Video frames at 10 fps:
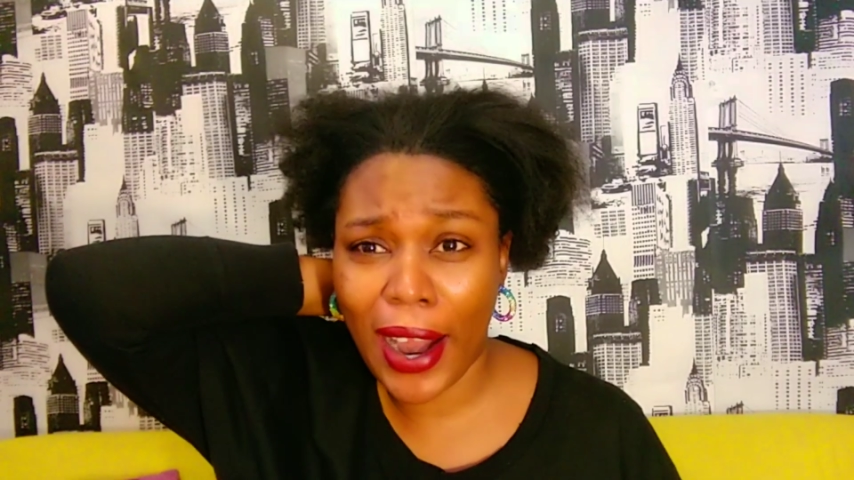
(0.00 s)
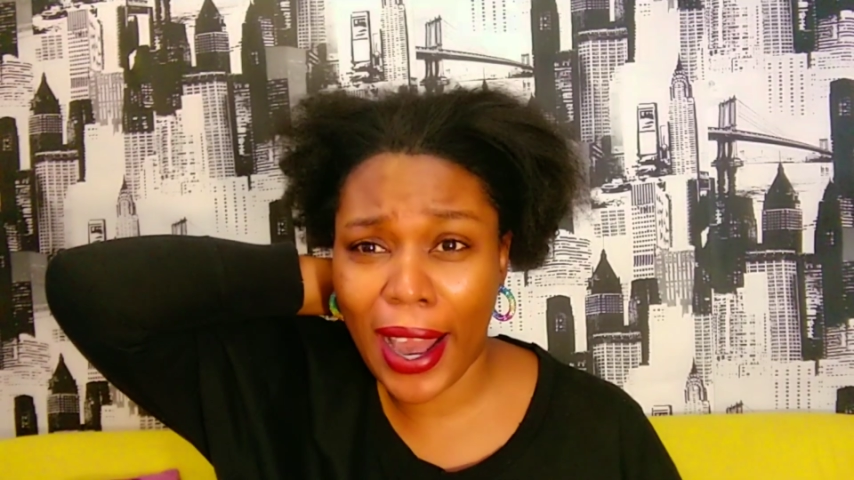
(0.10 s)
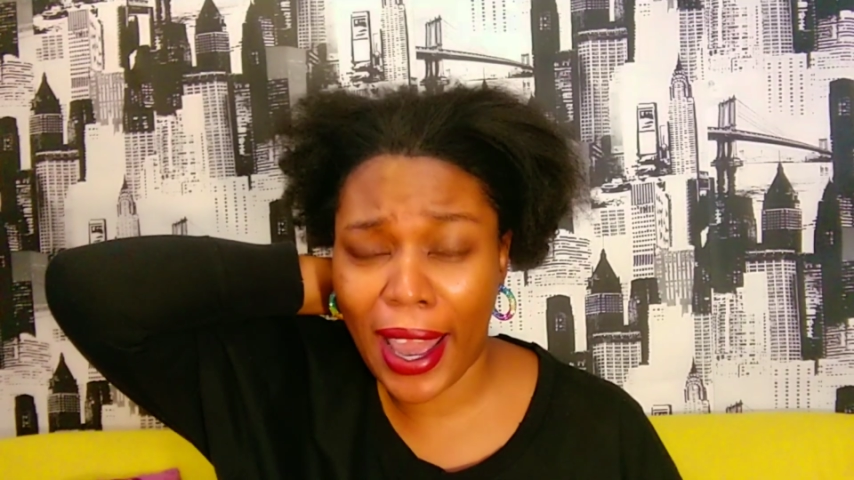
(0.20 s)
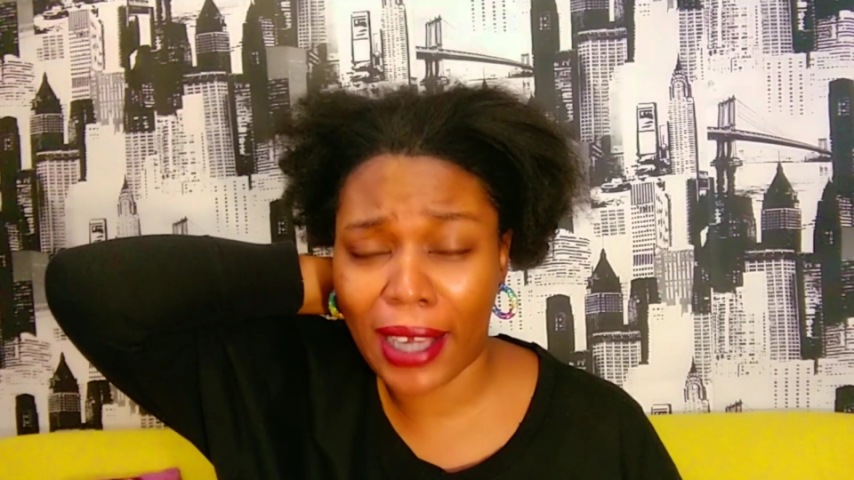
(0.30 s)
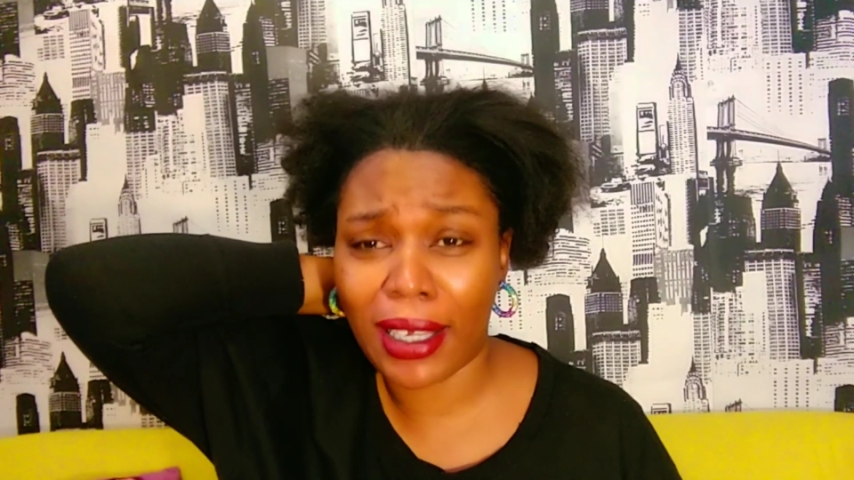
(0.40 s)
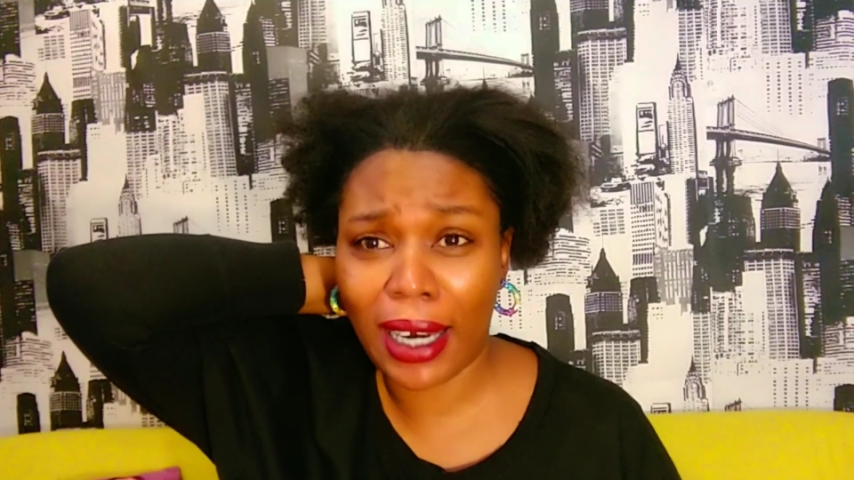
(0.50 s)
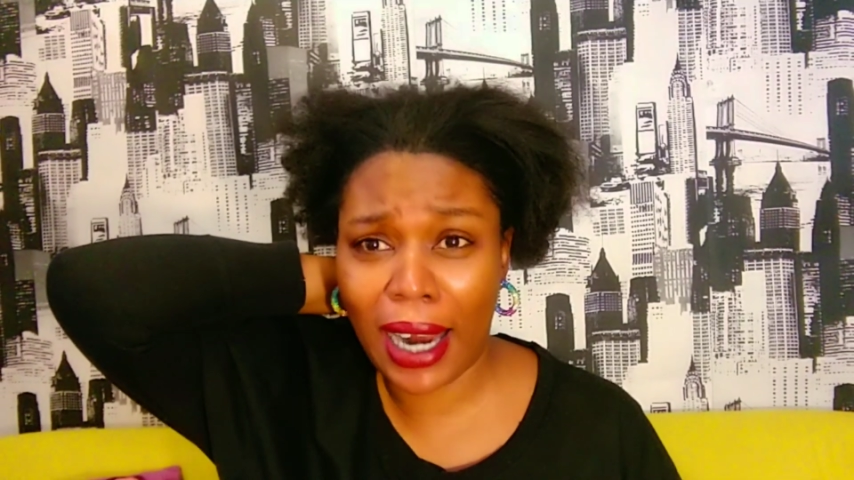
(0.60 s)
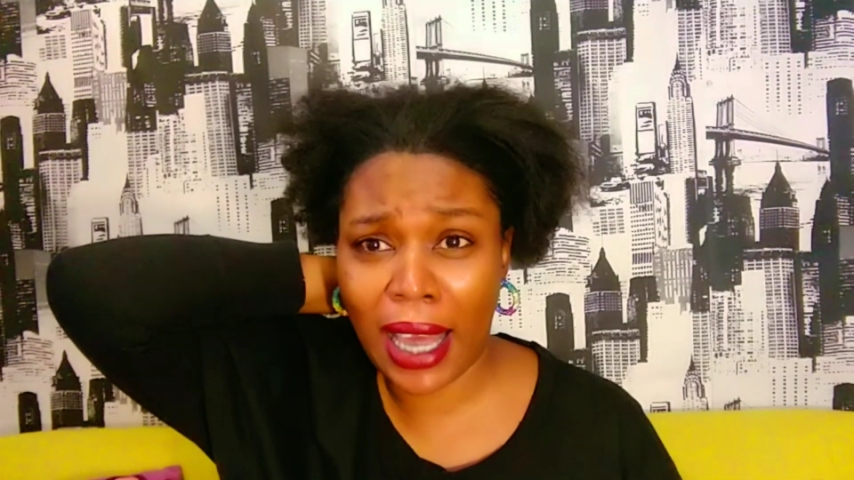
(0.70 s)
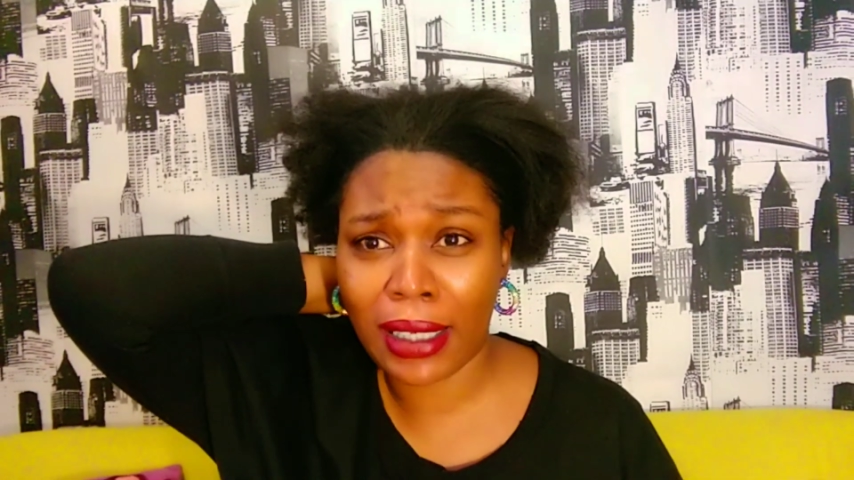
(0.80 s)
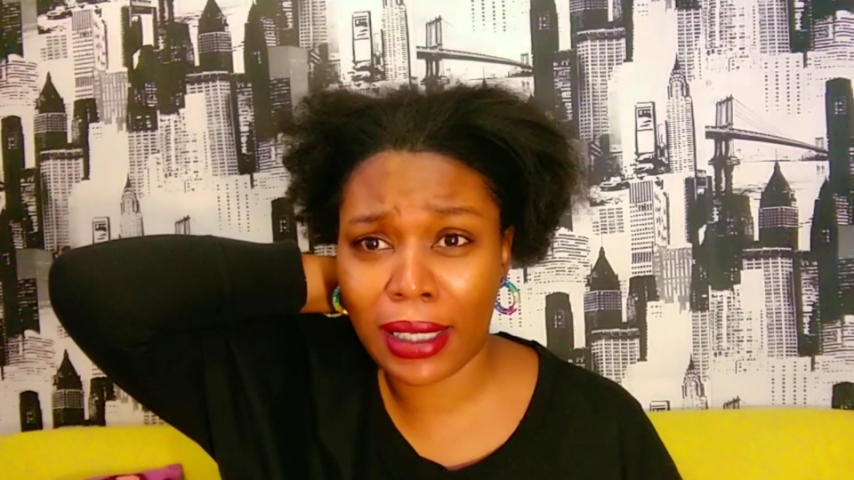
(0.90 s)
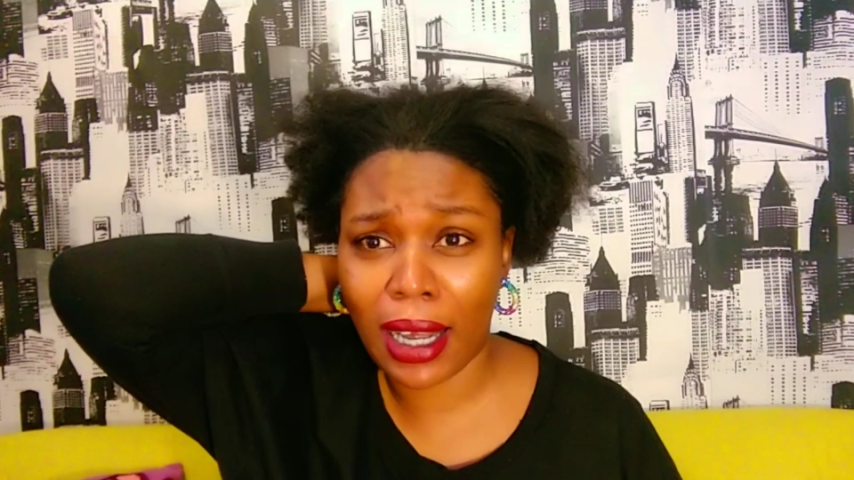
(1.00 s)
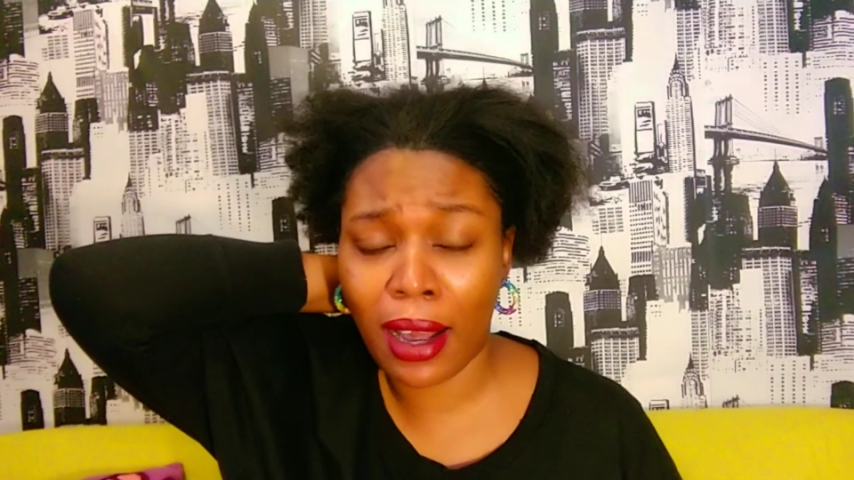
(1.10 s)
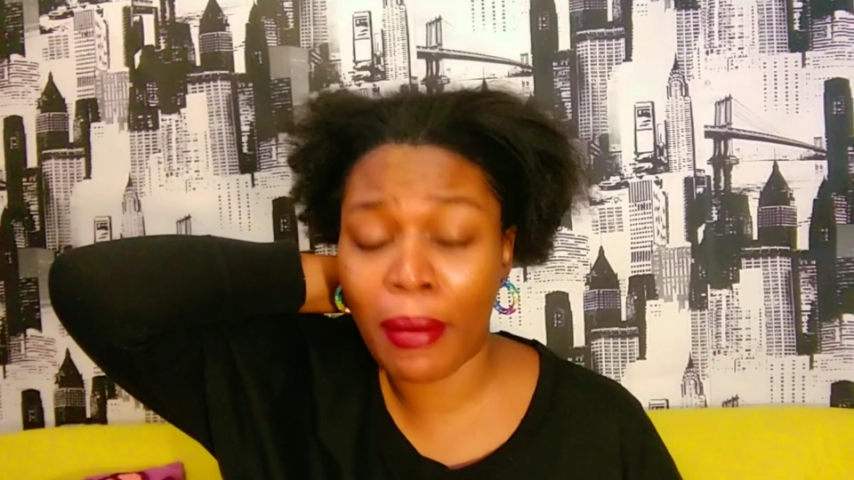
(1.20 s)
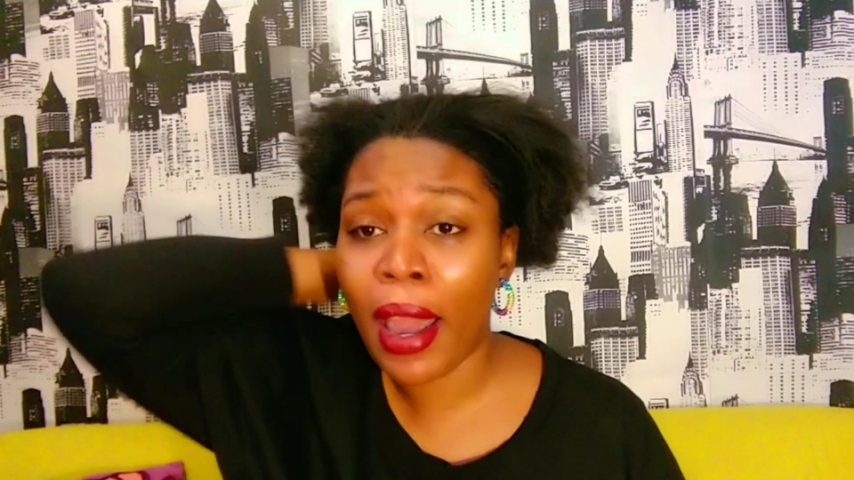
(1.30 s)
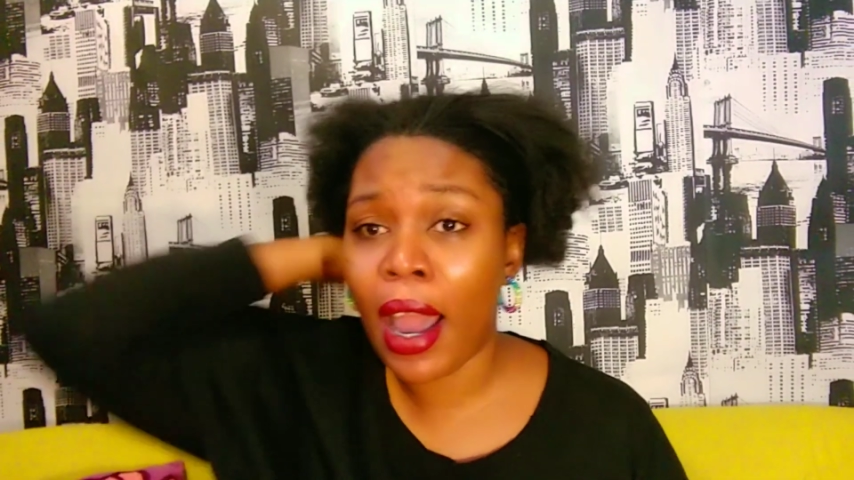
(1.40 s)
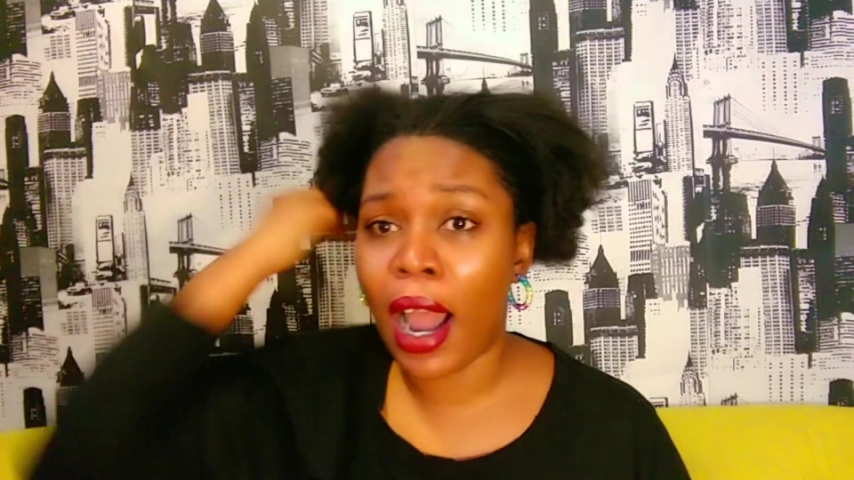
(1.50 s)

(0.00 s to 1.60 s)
I had the last time.